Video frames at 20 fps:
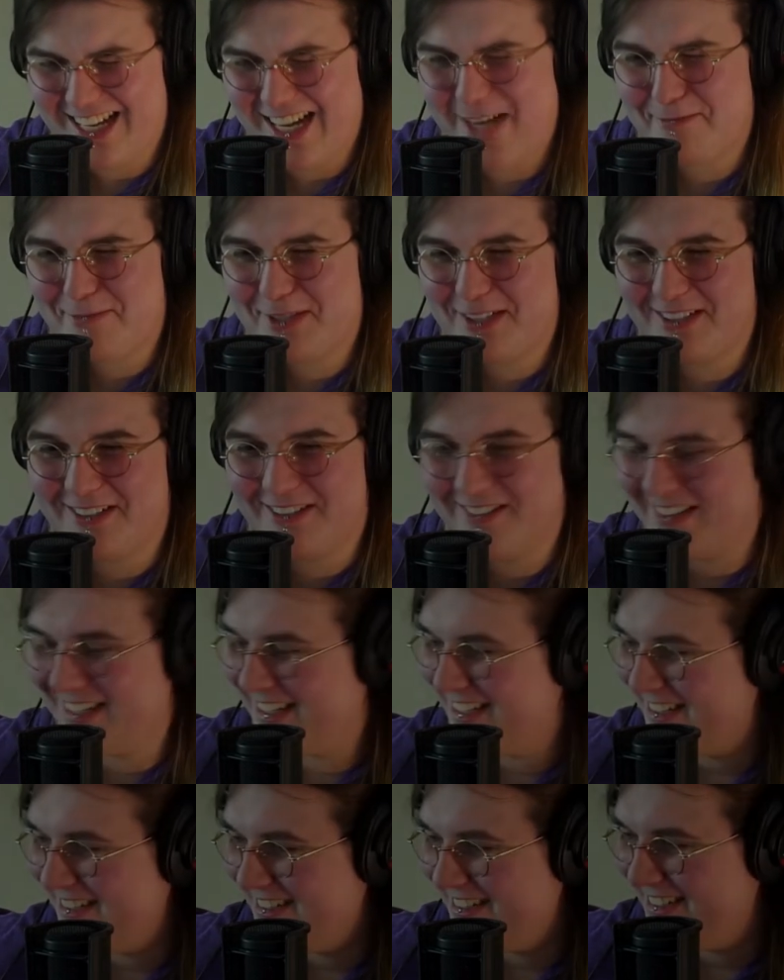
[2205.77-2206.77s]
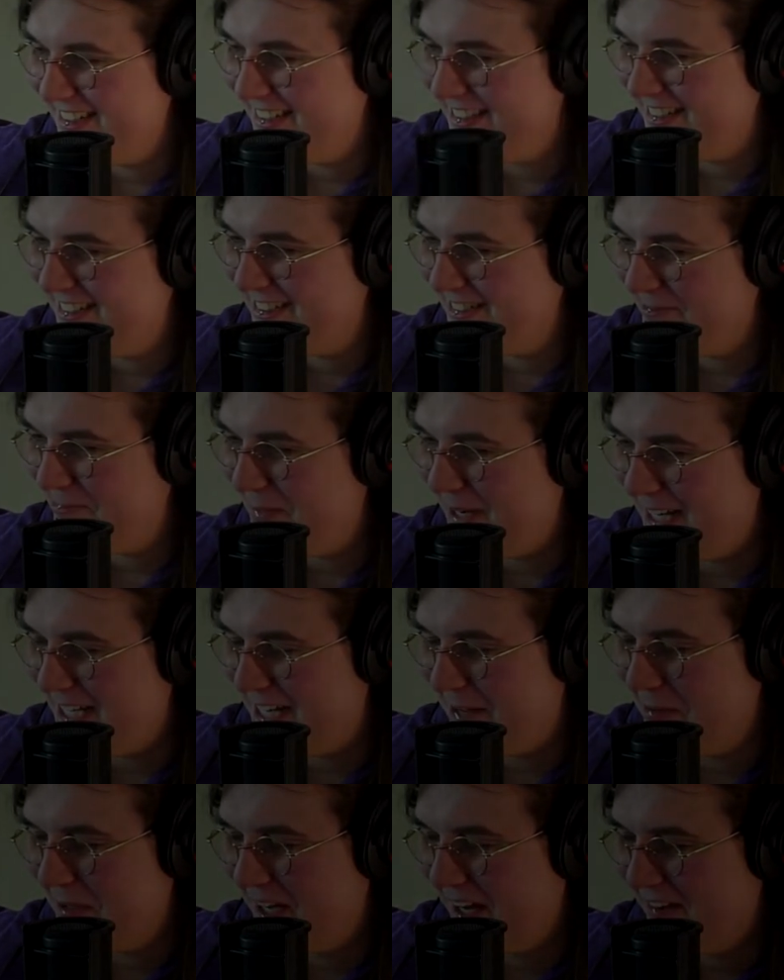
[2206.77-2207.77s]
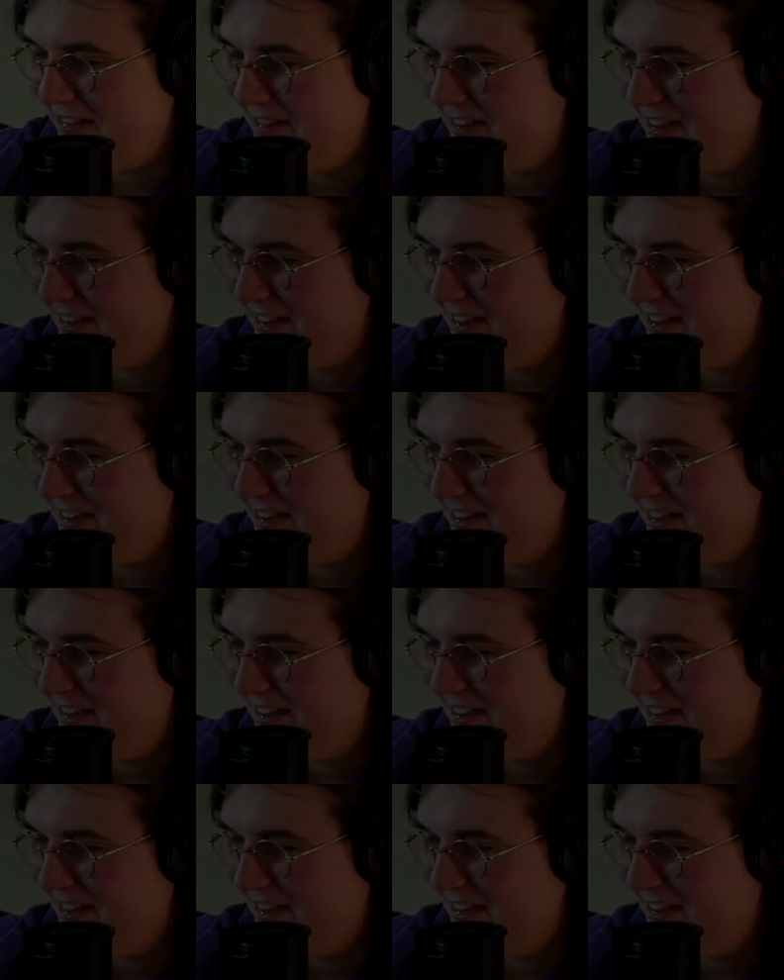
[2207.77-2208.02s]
Absolutely. Bye table knife.